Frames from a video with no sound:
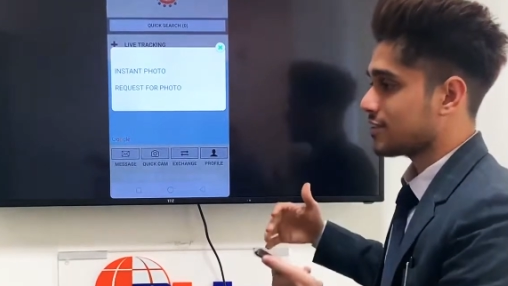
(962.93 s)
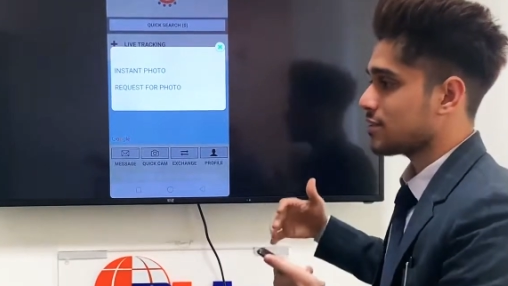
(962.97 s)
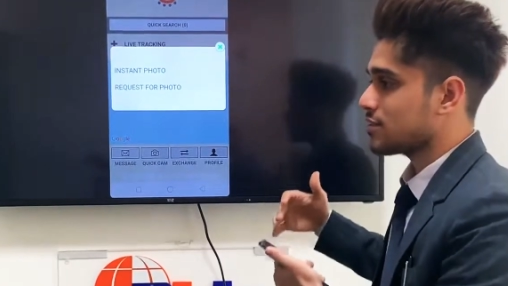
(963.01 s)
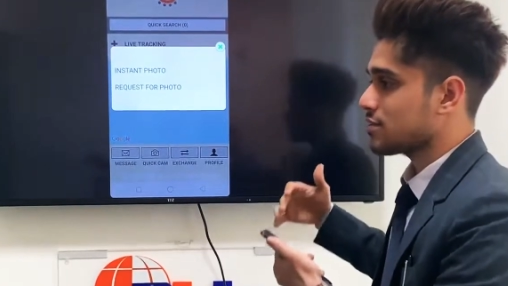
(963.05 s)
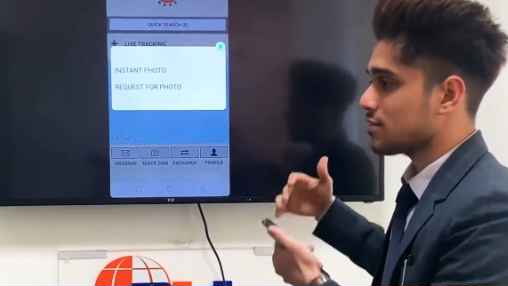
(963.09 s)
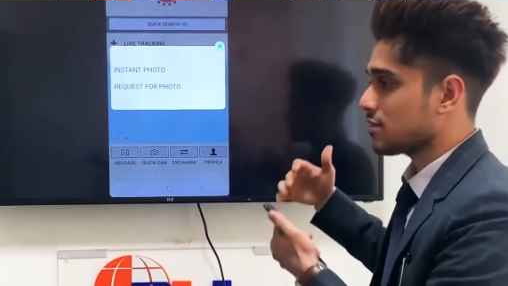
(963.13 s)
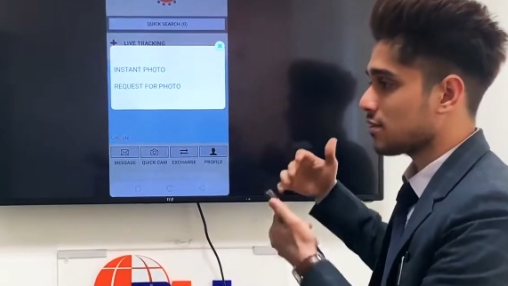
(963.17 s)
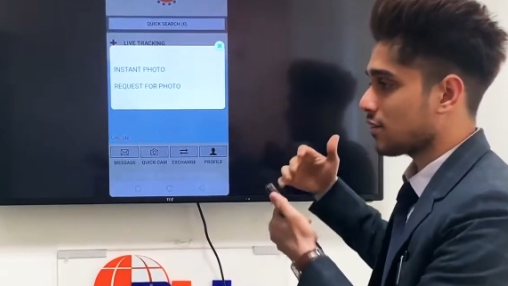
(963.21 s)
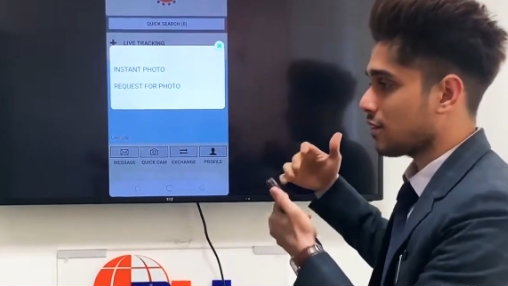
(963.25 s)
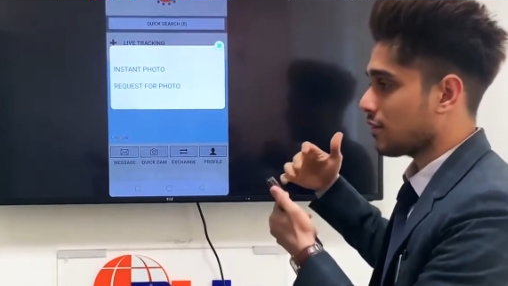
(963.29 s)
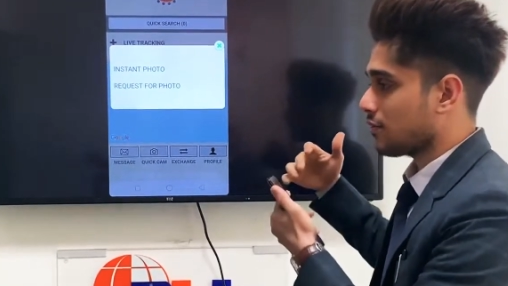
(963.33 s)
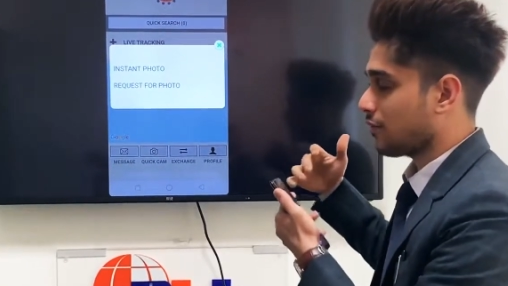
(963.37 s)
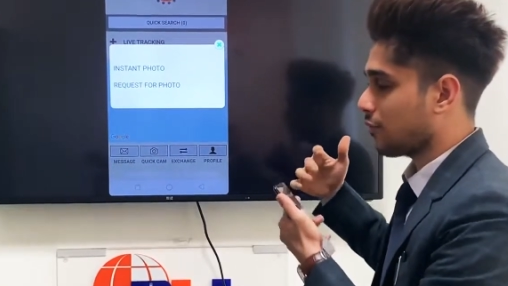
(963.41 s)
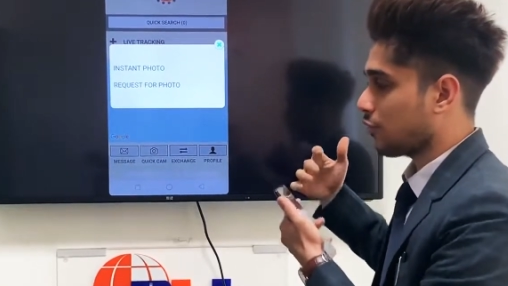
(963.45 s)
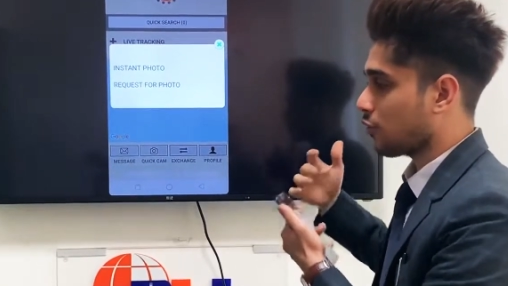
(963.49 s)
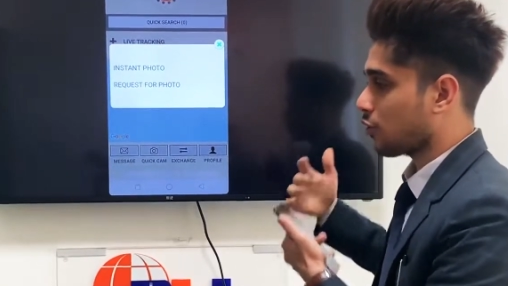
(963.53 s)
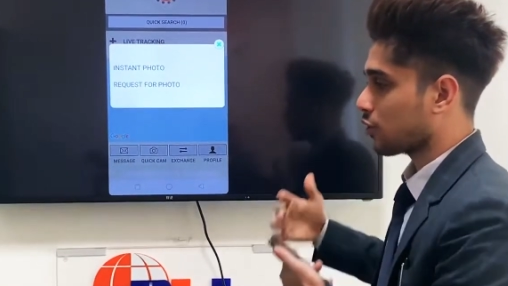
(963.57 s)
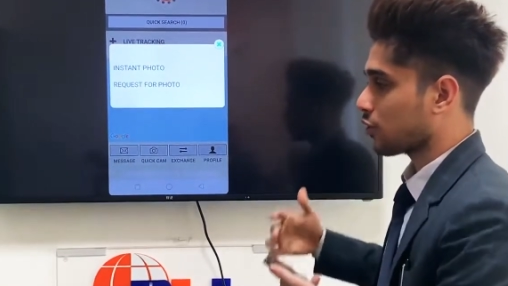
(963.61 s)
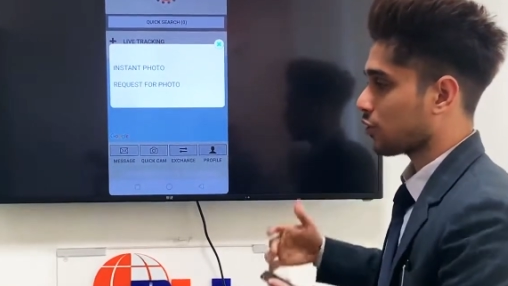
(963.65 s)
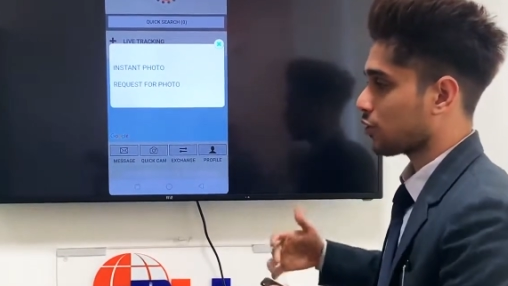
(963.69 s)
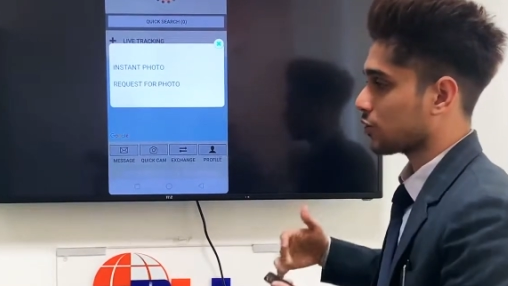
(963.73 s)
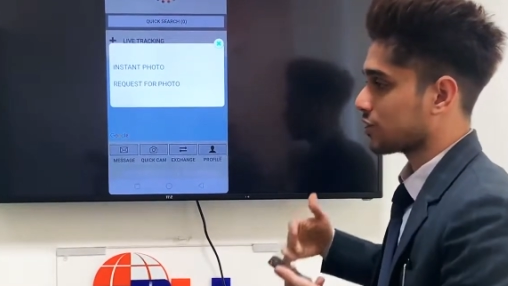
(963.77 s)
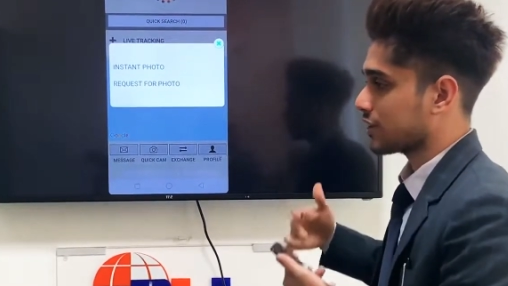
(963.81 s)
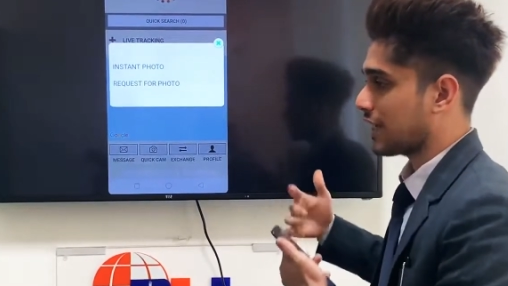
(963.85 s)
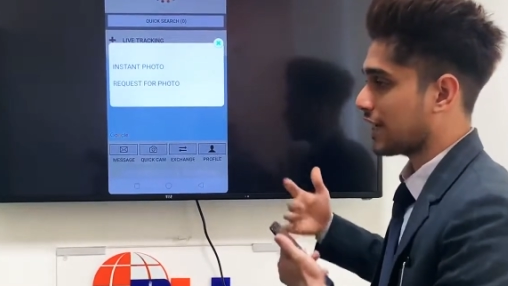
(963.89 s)
this
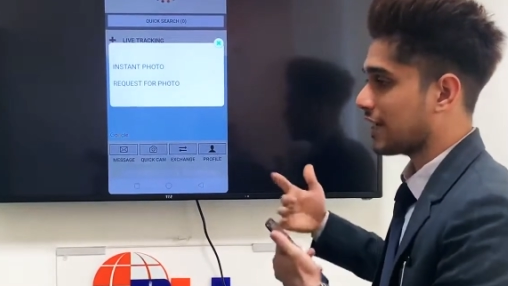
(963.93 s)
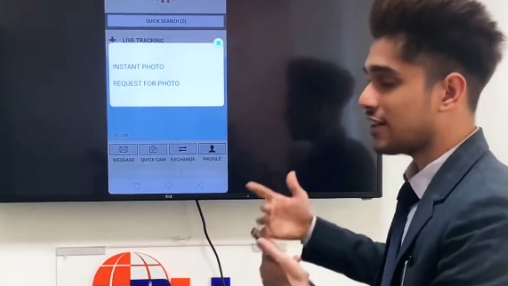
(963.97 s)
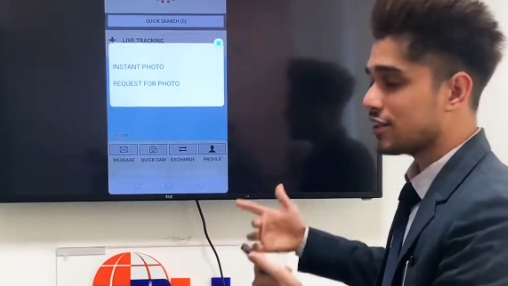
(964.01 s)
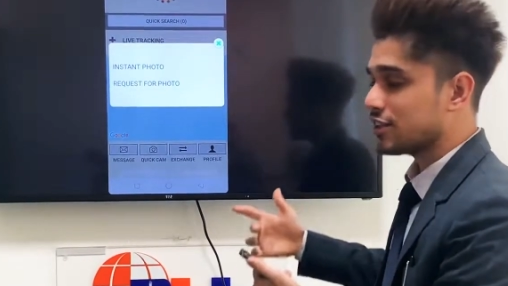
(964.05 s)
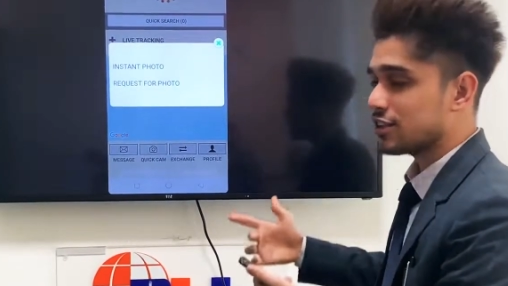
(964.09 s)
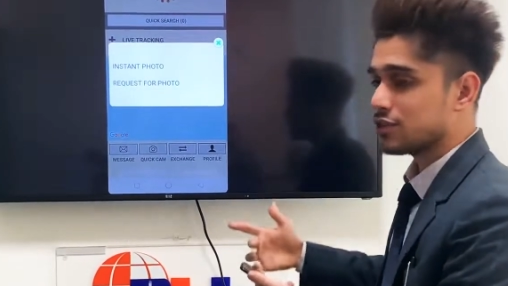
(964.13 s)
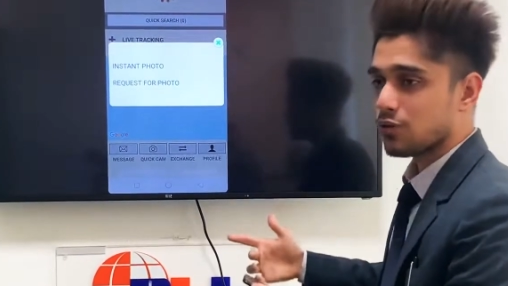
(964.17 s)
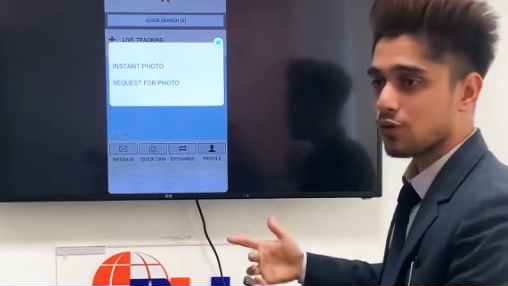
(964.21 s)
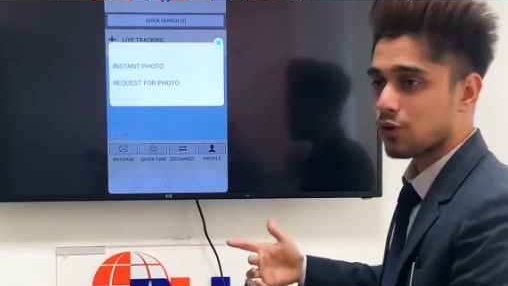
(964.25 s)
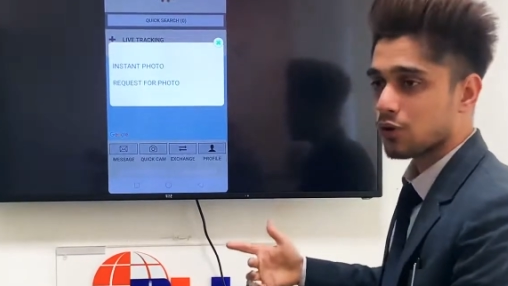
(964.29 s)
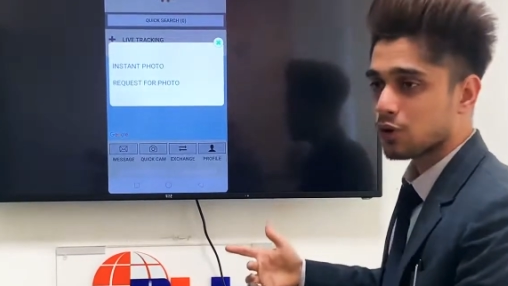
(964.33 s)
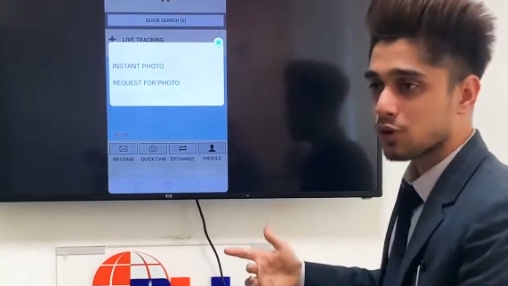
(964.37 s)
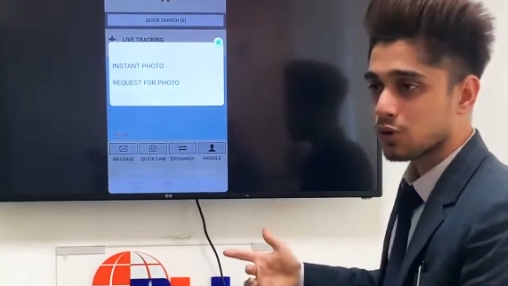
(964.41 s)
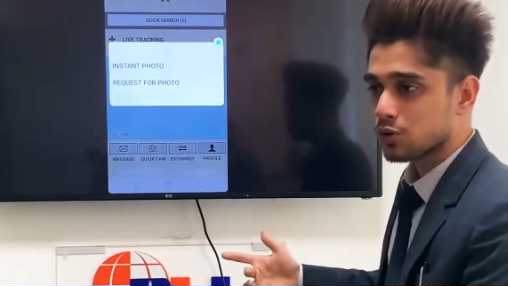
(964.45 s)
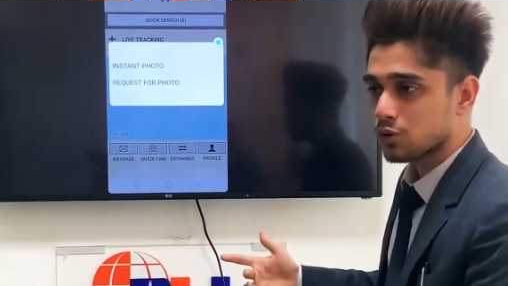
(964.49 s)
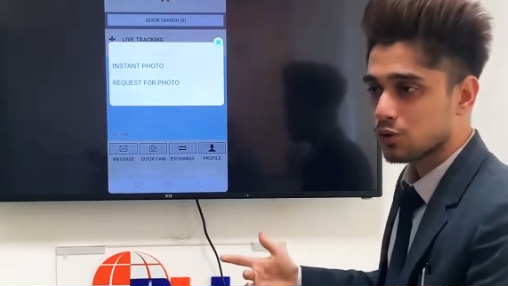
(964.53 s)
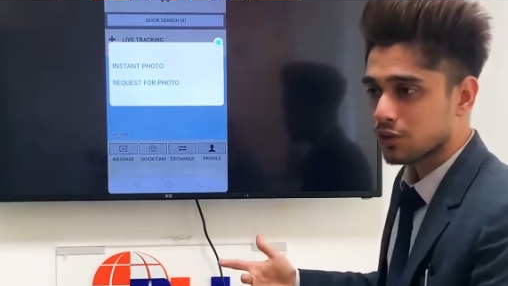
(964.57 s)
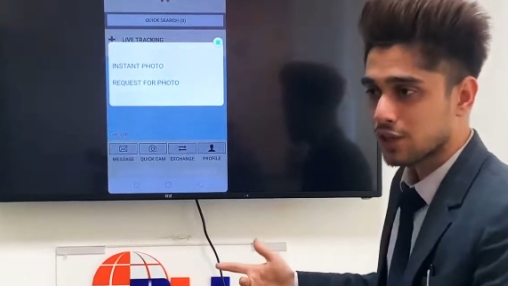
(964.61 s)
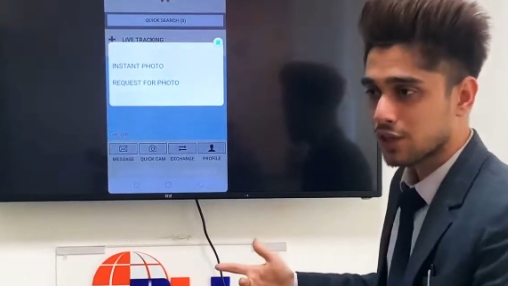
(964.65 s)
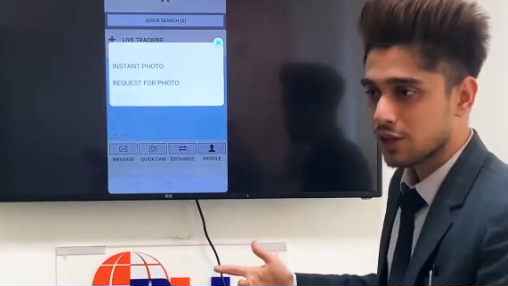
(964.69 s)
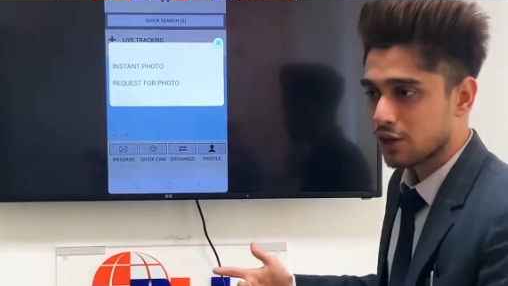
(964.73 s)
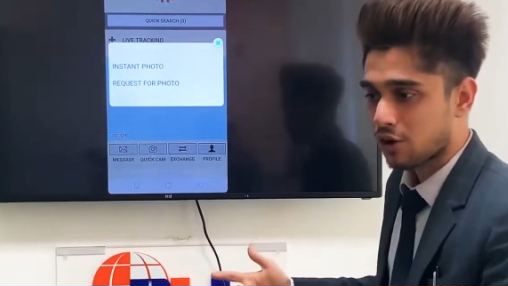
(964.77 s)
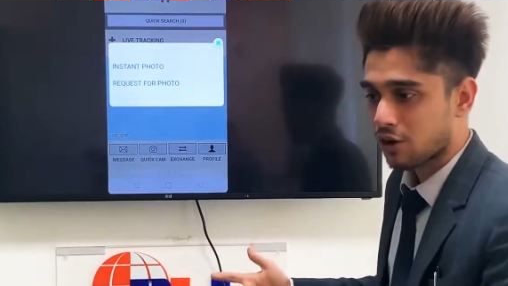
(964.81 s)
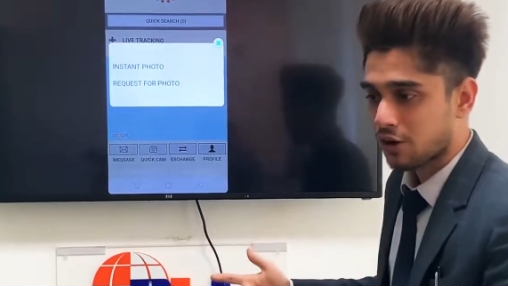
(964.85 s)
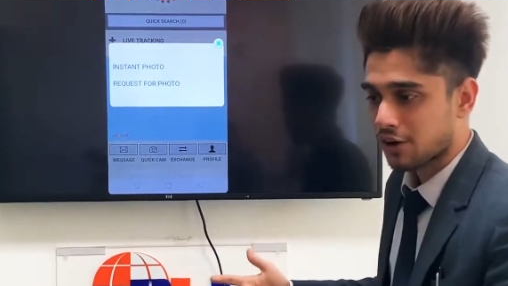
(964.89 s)
photo, send this photo to
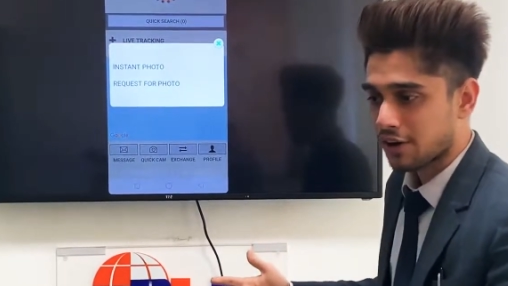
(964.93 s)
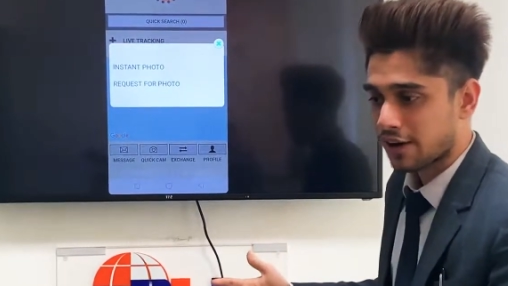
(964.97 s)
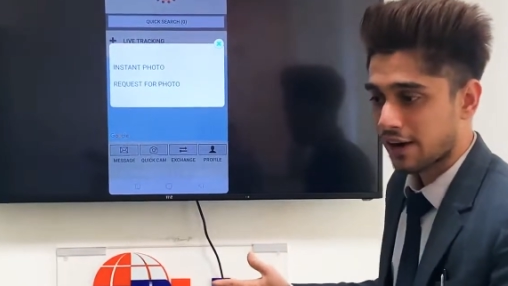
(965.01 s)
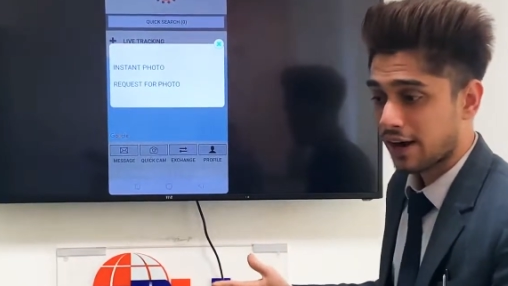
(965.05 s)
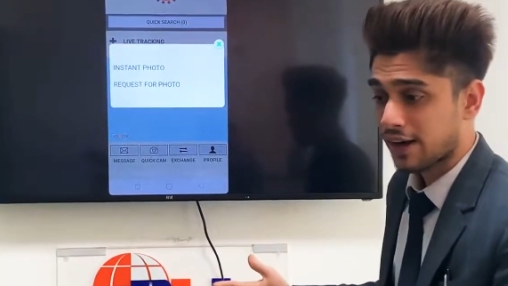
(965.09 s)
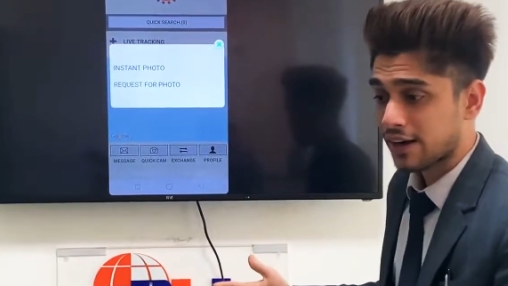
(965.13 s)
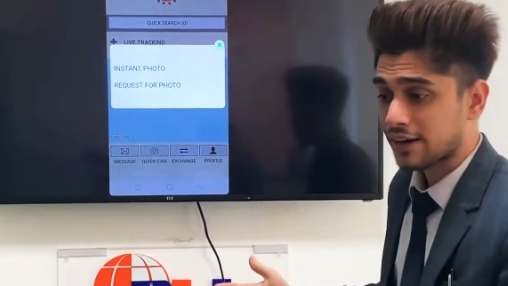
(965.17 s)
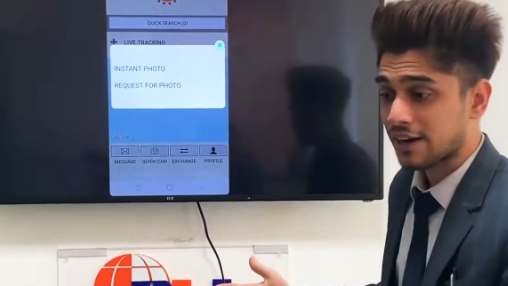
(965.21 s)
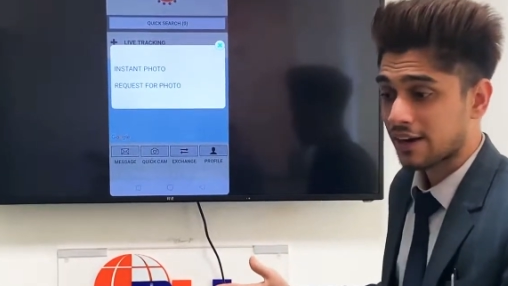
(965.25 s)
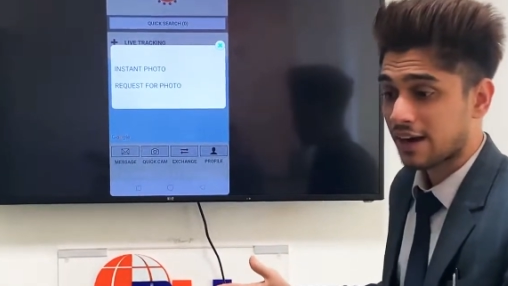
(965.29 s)
the contractor,